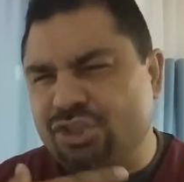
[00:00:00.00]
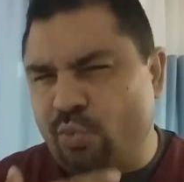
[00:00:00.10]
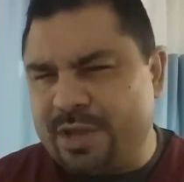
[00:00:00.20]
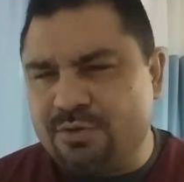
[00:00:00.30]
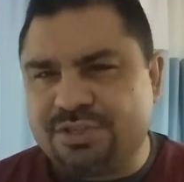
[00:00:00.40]

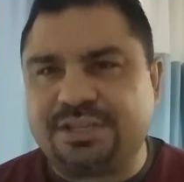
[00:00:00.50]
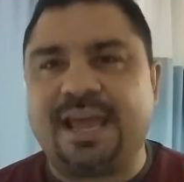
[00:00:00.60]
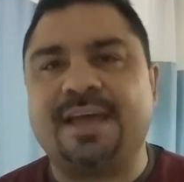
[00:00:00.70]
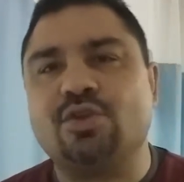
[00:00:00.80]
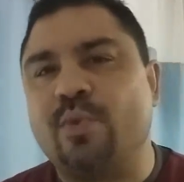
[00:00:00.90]
It's the way you
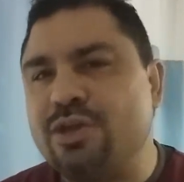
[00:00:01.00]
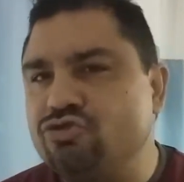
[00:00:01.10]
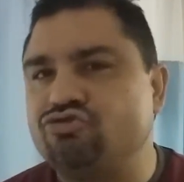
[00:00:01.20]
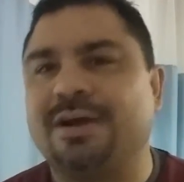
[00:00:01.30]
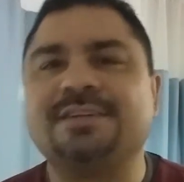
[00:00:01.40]
stand, the
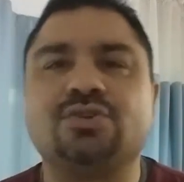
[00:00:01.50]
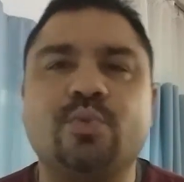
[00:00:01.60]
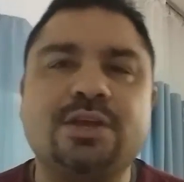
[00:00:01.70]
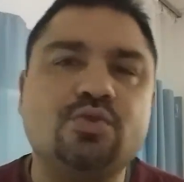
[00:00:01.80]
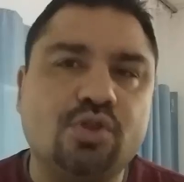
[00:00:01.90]
way you
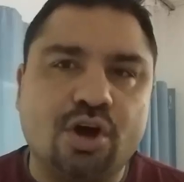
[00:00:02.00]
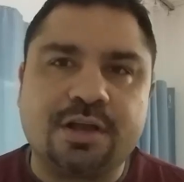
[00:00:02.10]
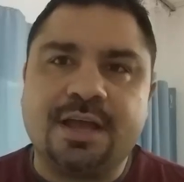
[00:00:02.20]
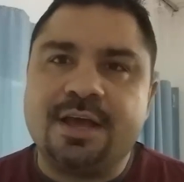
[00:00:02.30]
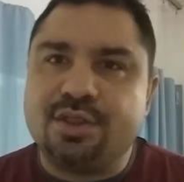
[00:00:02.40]
dress, the way you
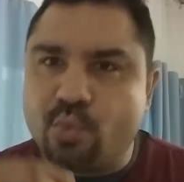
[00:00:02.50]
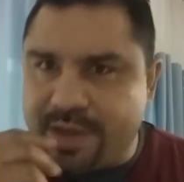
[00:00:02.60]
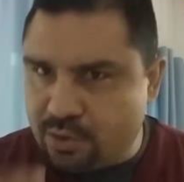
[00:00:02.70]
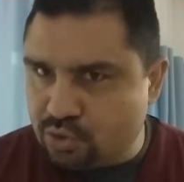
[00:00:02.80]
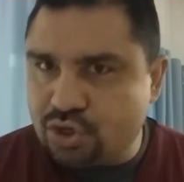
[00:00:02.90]
look,
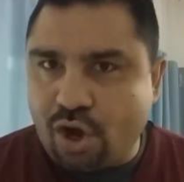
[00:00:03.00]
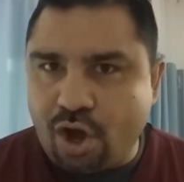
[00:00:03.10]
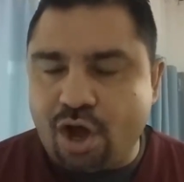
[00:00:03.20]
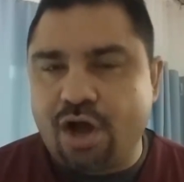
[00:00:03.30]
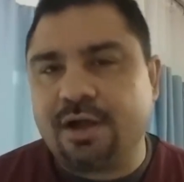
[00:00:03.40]
the way you
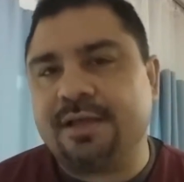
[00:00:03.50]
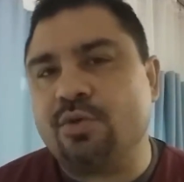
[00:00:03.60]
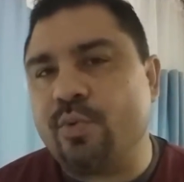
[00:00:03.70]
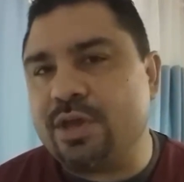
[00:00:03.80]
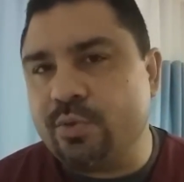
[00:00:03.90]

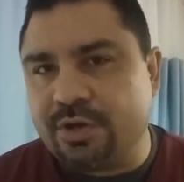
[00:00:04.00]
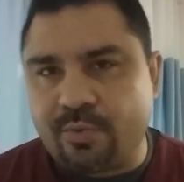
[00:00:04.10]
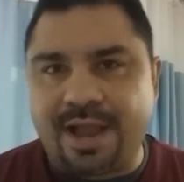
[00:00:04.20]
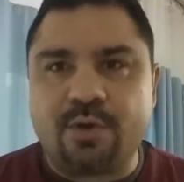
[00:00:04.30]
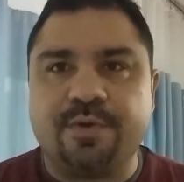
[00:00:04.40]
talk, and the way you
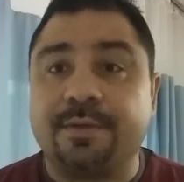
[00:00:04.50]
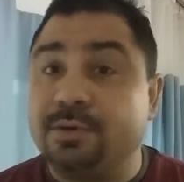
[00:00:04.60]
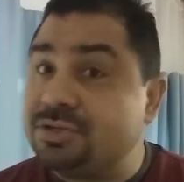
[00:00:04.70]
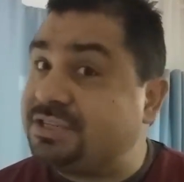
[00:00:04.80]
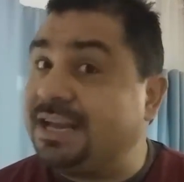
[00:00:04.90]
interact
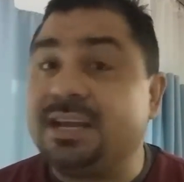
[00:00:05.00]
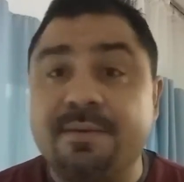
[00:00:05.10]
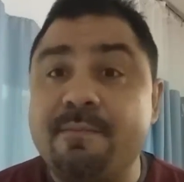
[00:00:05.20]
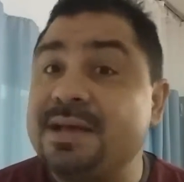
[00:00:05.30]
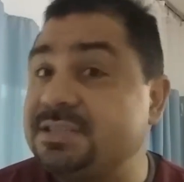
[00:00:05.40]
with them. You're
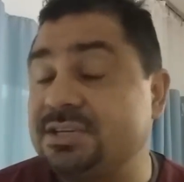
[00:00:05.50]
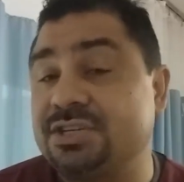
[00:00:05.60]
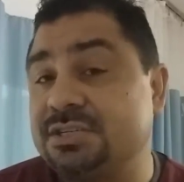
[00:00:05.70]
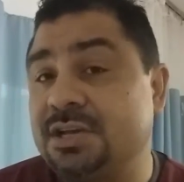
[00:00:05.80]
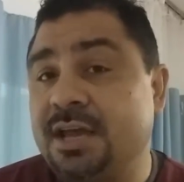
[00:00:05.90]
sending them
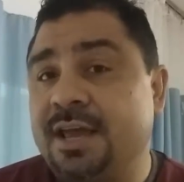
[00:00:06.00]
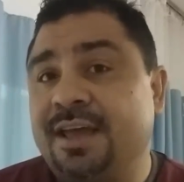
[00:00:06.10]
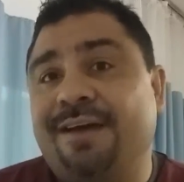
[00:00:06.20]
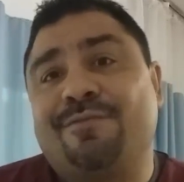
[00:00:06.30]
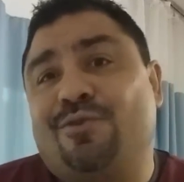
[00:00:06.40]
messages.
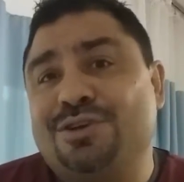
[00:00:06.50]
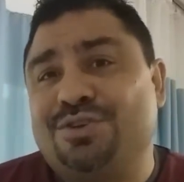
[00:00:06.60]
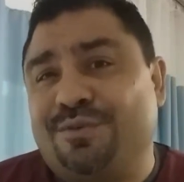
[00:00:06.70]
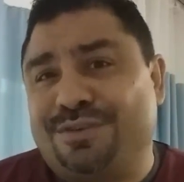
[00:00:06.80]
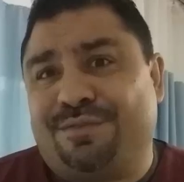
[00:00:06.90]
Of
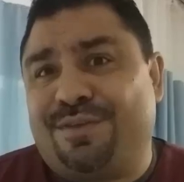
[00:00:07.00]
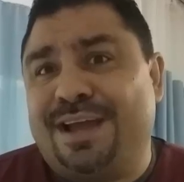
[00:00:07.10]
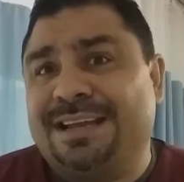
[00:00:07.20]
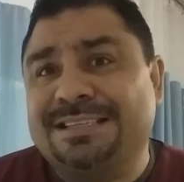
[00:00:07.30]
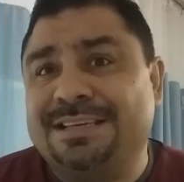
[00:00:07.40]
course, you're
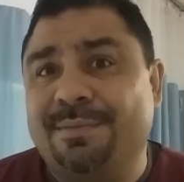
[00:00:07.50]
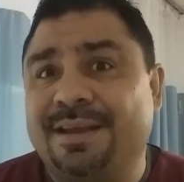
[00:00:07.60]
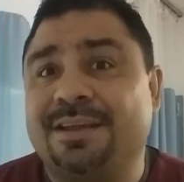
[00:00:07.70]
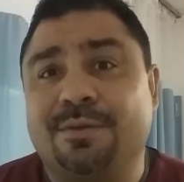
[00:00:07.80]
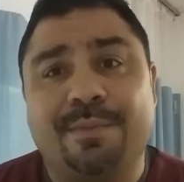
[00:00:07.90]
afraid and
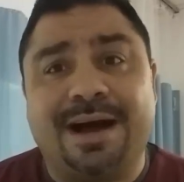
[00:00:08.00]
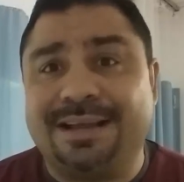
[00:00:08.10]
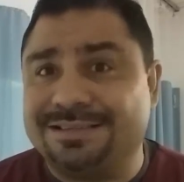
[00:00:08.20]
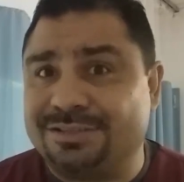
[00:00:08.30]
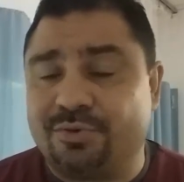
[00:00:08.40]
timid, and your
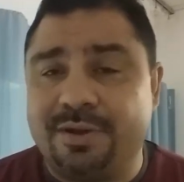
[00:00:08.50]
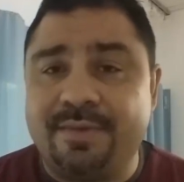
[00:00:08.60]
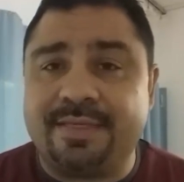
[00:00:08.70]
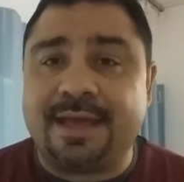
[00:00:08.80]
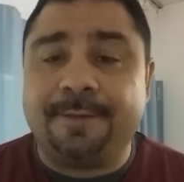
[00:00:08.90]
body is
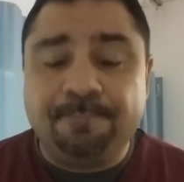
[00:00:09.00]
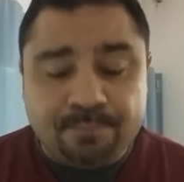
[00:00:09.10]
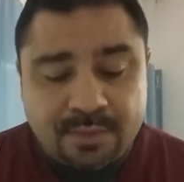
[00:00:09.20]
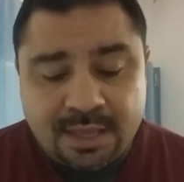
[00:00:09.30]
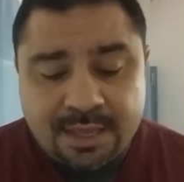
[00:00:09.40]
screaming that.